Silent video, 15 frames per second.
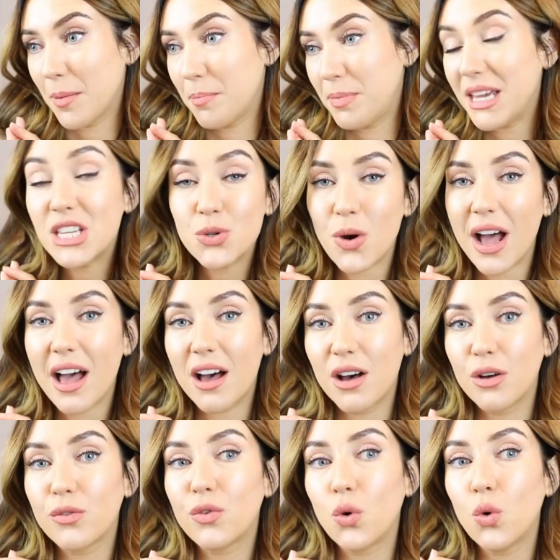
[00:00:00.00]
B
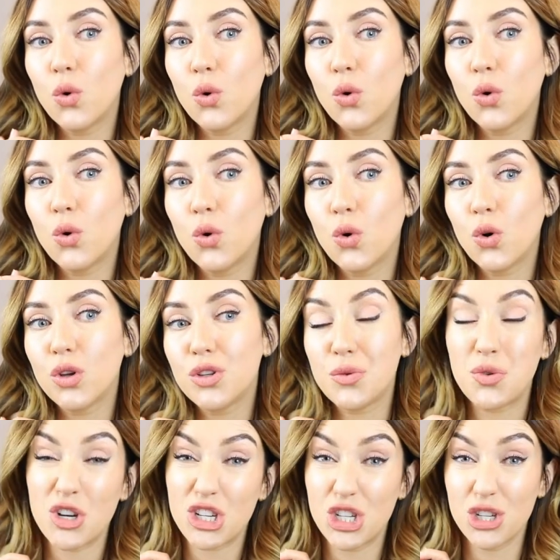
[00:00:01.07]
twelve, or
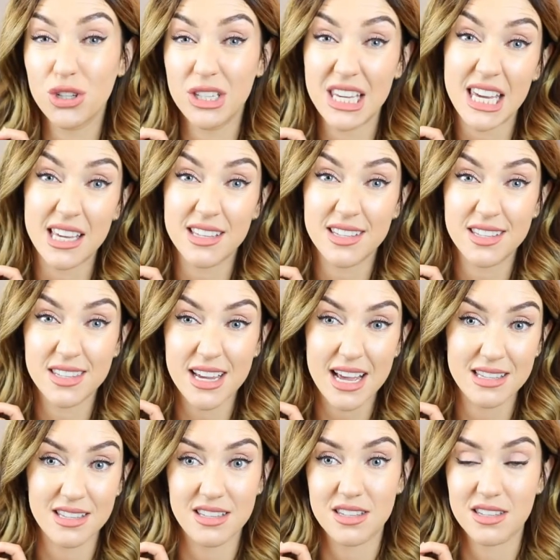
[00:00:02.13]
nutritional yeast
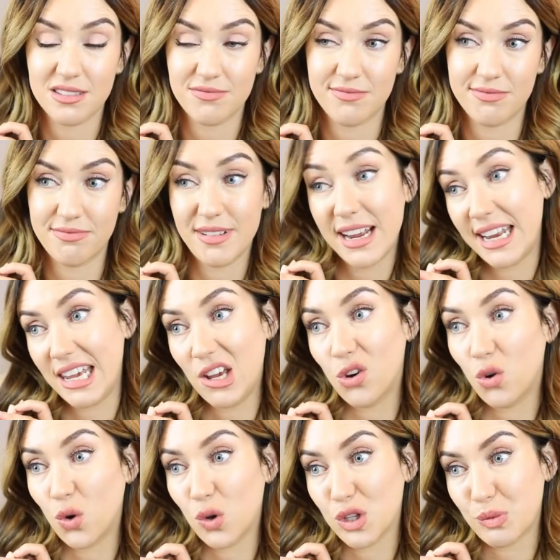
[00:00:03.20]
as it's really
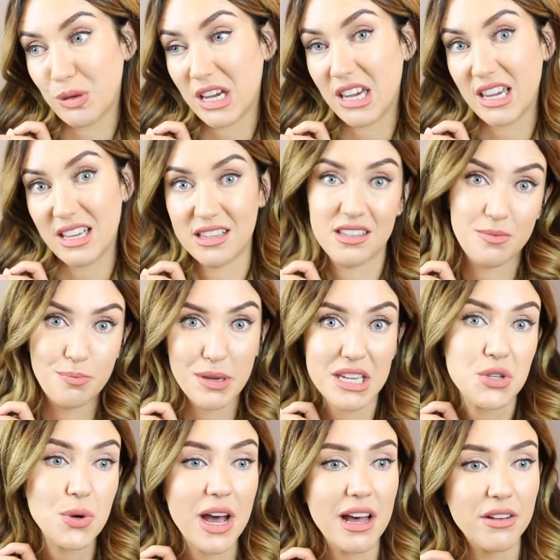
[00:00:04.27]
called, but it's B
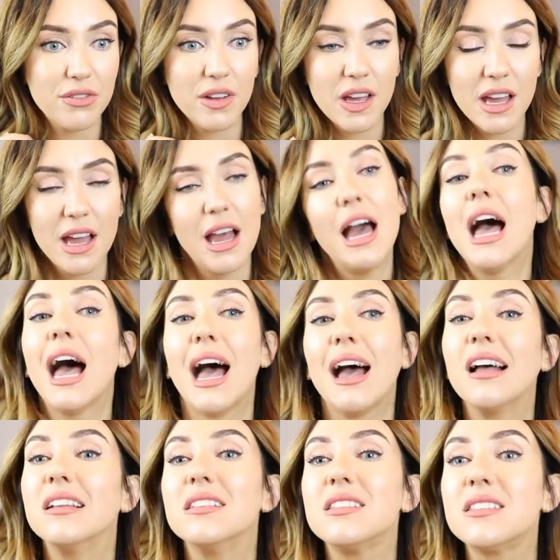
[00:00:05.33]
twelve.
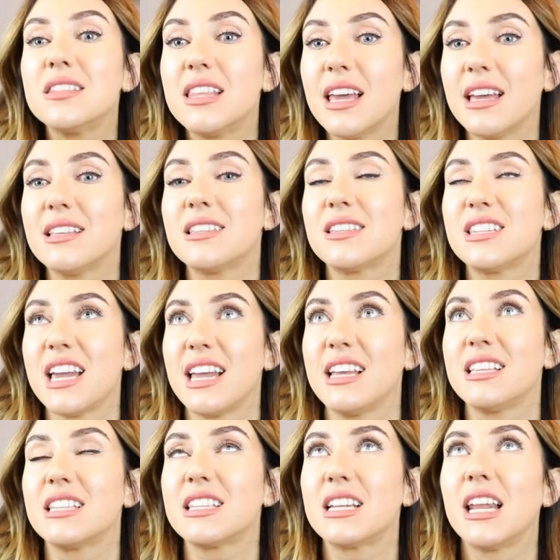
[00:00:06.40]
And this
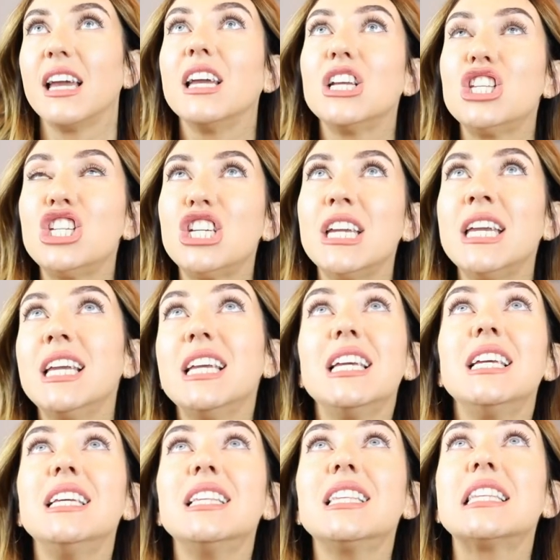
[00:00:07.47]
tastes like
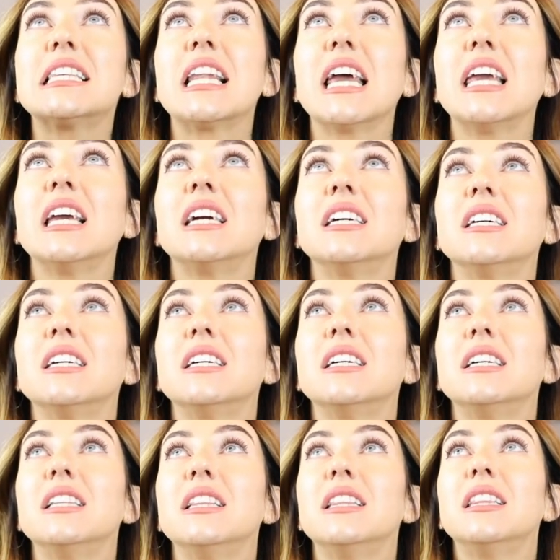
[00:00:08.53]
cheese, like
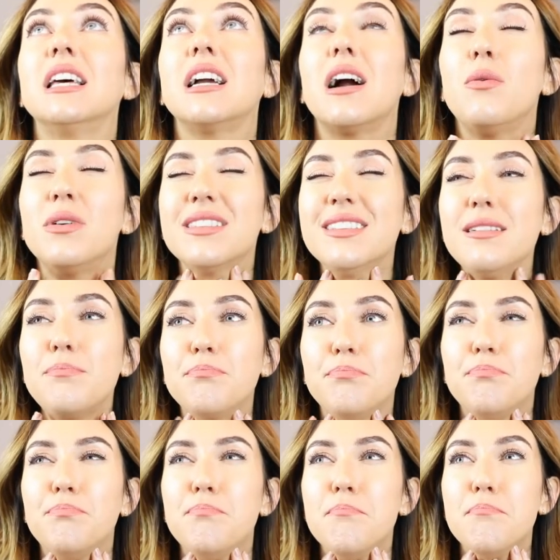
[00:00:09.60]
Like, I wasn't a
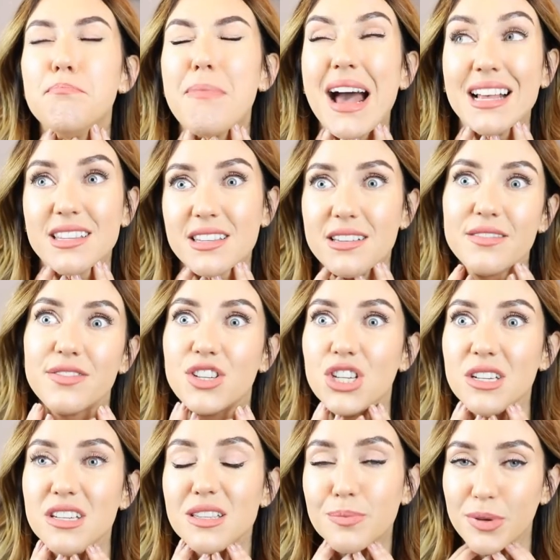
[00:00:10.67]
massive
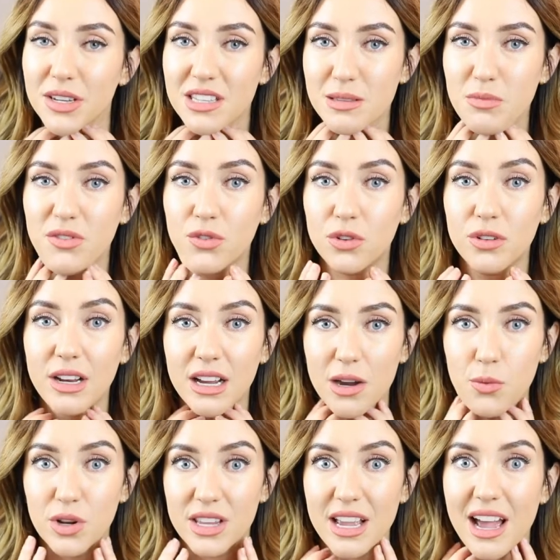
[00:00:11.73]
cheese person before, like I
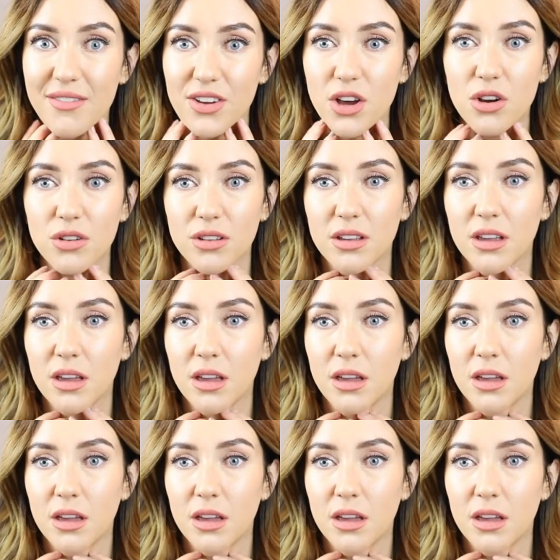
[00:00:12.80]
wouldn't have it on